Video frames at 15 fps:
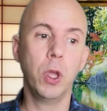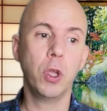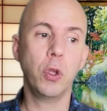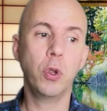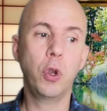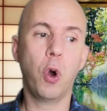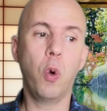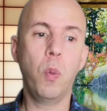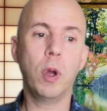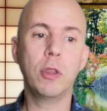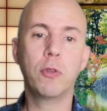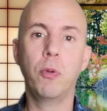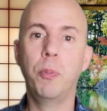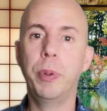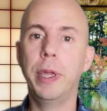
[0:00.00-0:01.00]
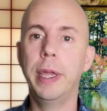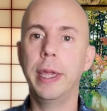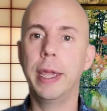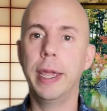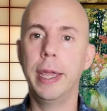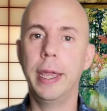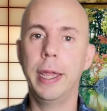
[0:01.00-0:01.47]
you don't want to
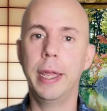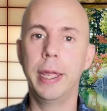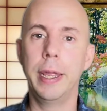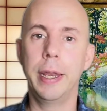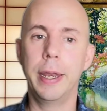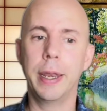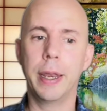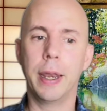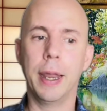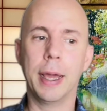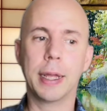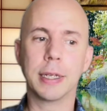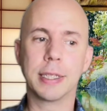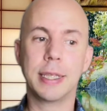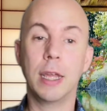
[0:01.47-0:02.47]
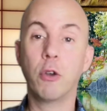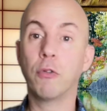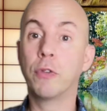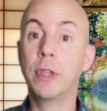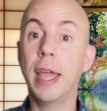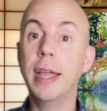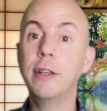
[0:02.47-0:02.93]
be in like a state
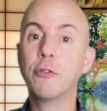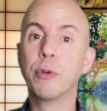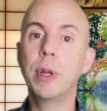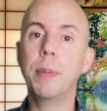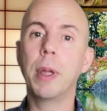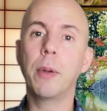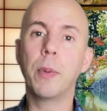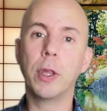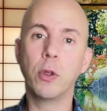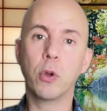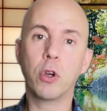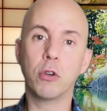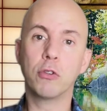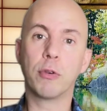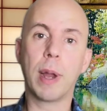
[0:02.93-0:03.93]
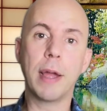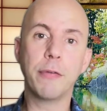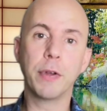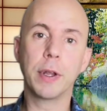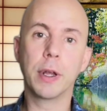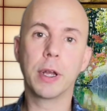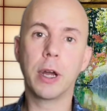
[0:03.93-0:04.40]
of daydreaming when you go
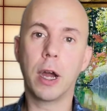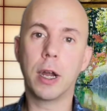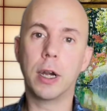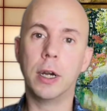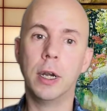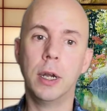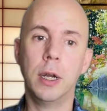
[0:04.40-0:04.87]
driving a car.